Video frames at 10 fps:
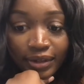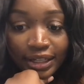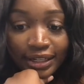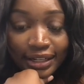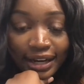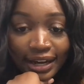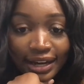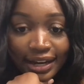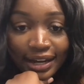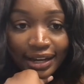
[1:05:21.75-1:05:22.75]
Good
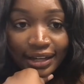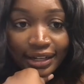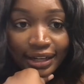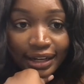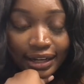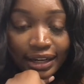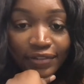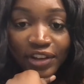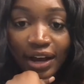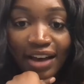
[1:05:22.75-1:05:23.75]
night. Good night.
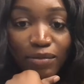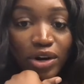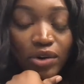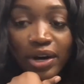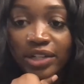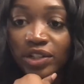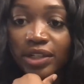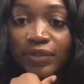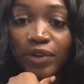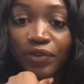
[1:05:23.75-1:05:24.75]
If y'all have more
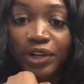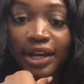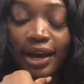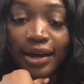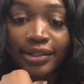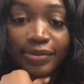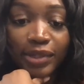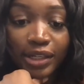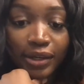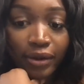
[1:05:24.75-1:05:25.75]
questions, feel free to ask
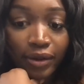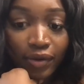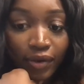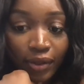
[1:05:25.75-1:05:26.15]
me.